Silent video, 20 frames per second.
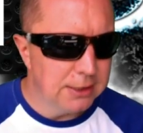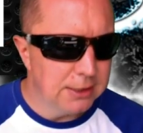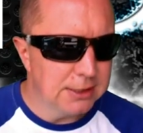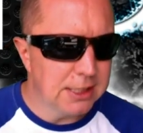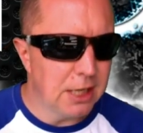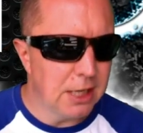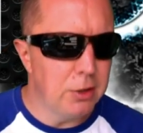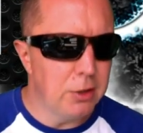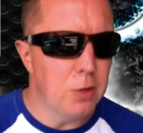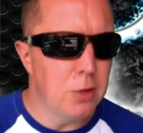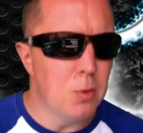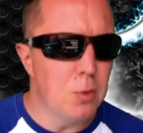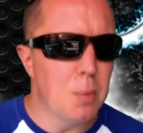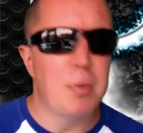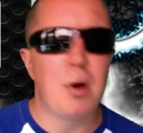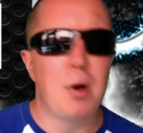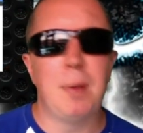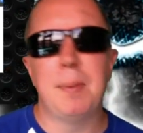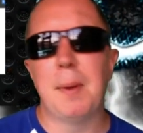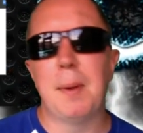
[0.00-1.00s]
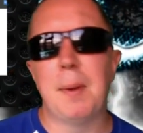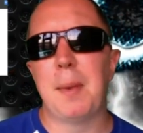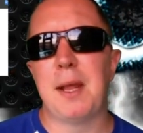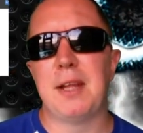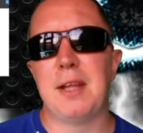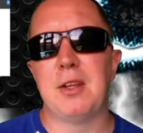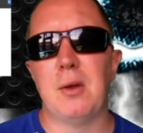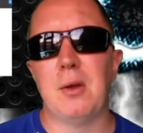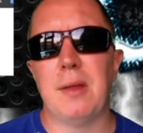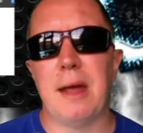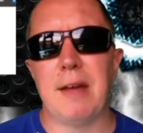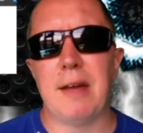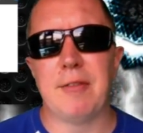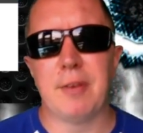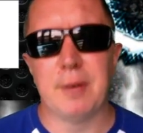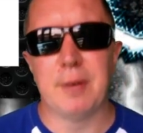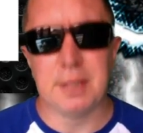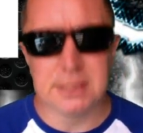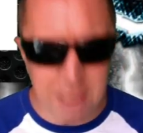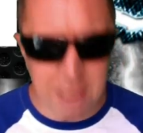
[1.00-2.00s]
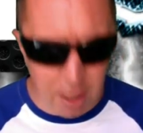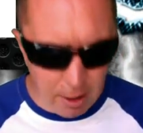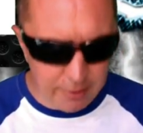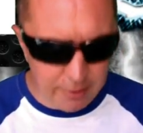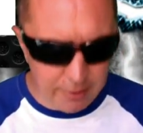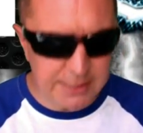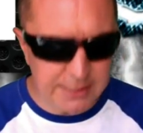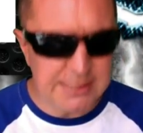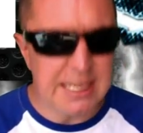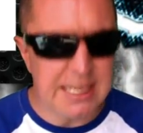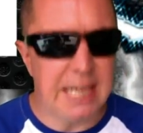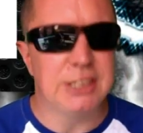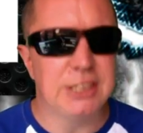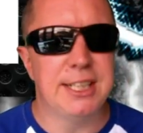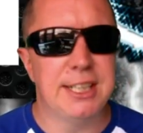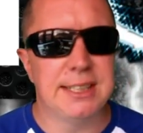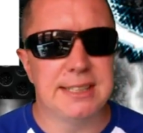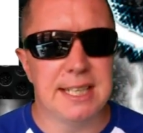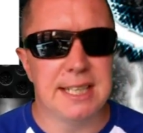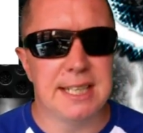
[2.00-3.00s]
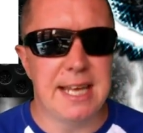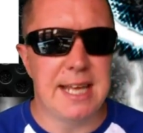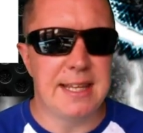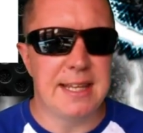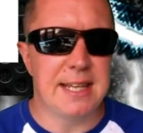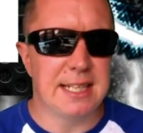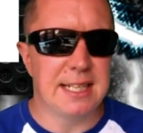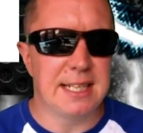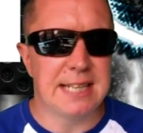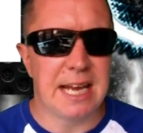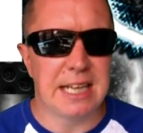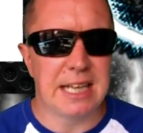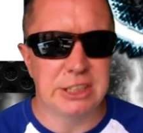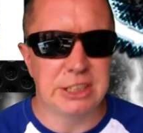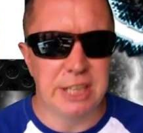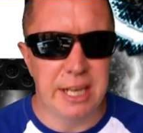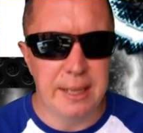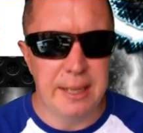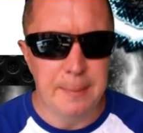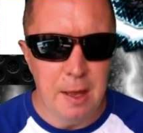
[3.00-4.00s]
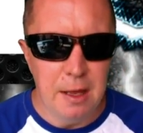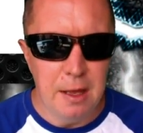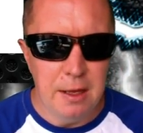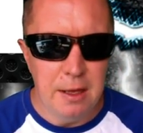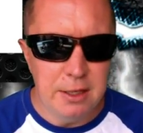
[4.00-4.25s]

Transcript: So you would probably do that from the start of the tax year to the end of the tax year.